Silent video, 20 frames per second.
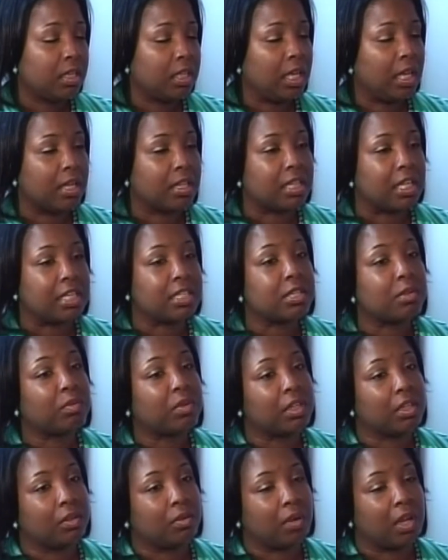Yeah, that's a
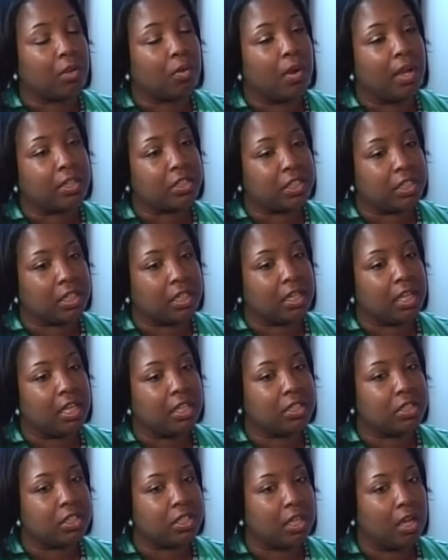really great question.
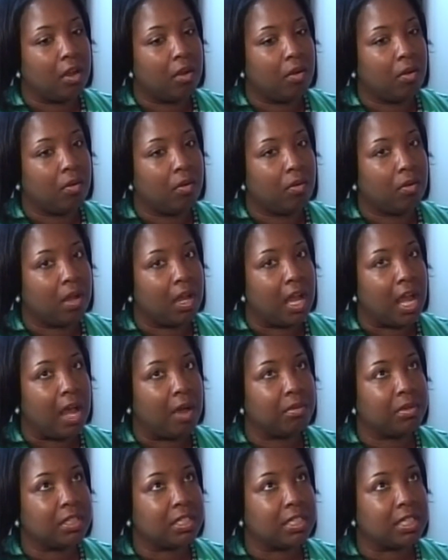And so
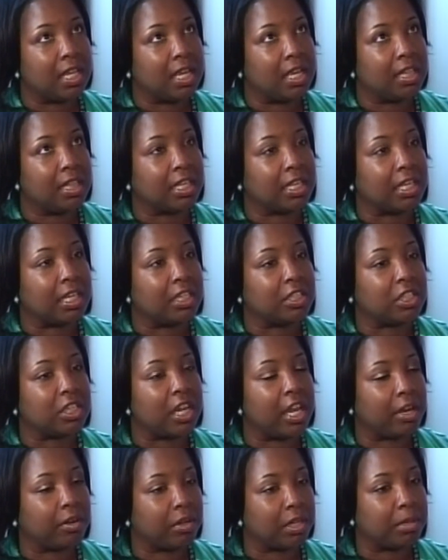I would say the
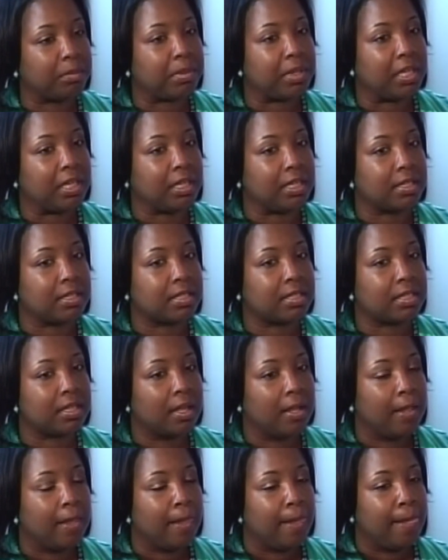integrity piece
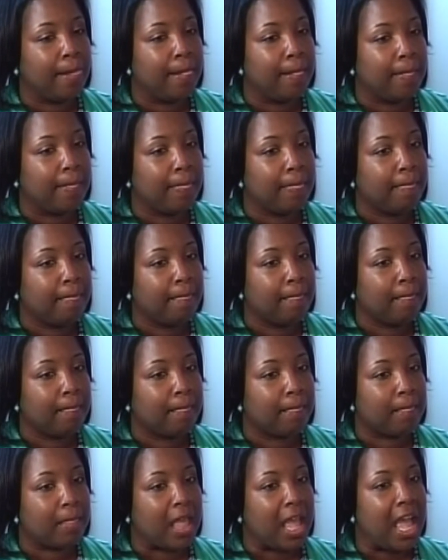
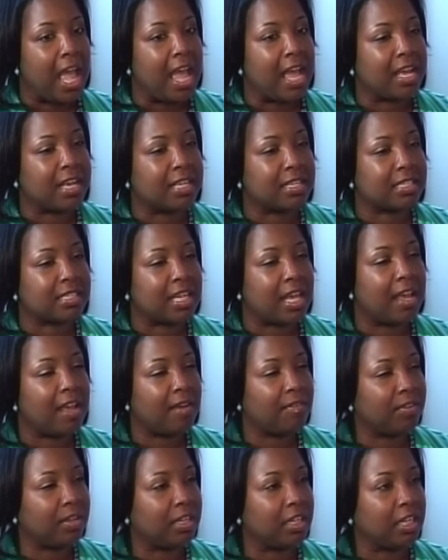has
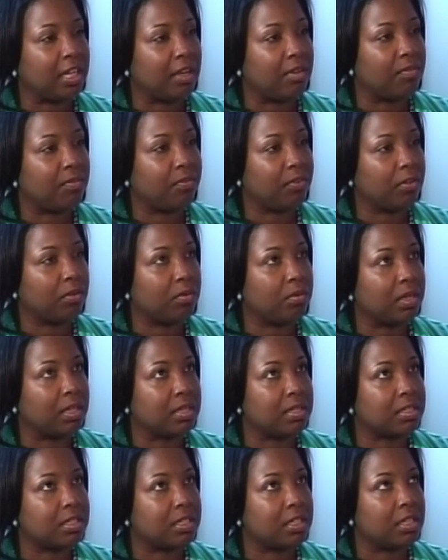heavily
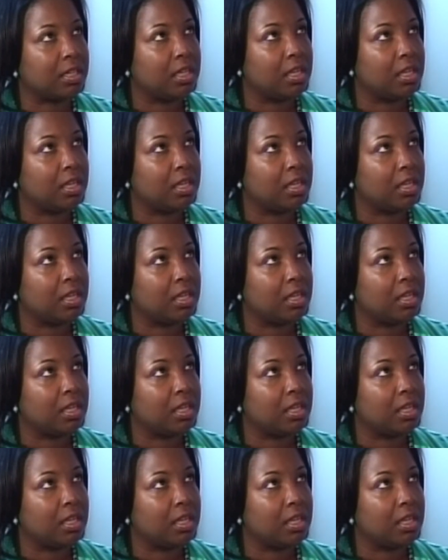influenced